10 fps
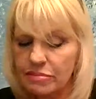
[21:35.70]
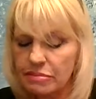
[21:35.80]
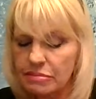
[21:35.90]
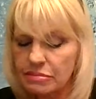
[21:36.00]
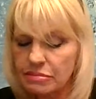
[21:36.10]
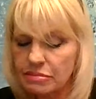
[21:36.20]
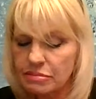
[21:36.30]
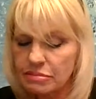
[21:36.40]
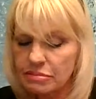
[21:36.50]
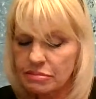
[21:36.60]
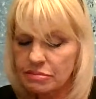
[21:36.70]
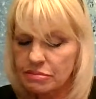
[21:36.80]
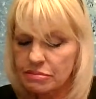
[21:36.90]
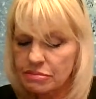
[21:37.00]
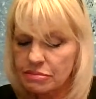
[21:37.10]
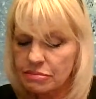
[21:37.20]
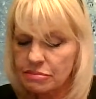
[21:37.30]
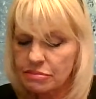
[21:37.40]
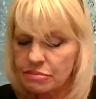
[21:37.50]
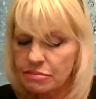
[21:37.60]

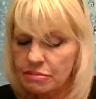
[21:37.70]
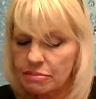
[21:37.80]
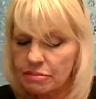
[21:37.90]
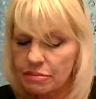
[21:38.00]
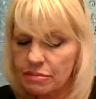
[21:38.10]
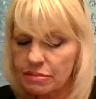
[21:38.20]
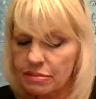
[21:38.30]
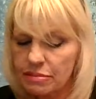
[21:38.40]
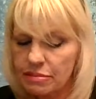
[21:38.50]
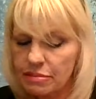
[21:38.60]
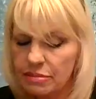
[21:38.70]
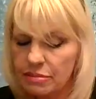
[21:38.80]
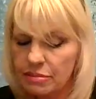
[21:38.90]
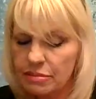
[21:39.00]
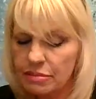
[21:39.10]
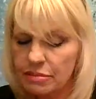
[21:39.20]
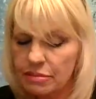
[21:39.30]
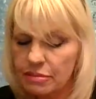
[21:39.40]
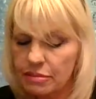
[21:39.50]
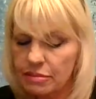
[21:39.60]

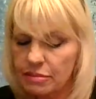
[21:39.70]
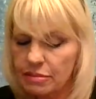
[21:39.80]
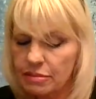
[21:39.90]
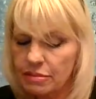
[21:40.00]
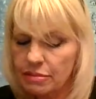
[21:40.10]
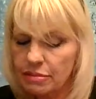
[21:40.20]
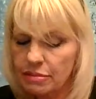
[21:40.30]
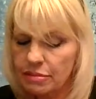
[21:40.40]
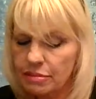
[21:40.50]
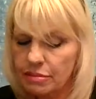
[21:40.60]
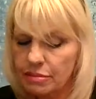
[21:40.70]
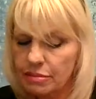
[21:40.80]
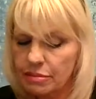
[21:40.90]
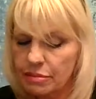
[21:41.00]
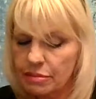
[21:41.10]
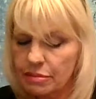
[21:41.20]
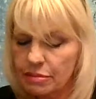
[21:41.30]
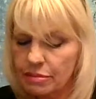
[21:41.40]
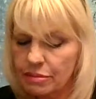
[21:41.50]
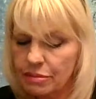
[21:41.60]

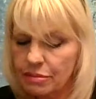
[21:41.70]
[no speech]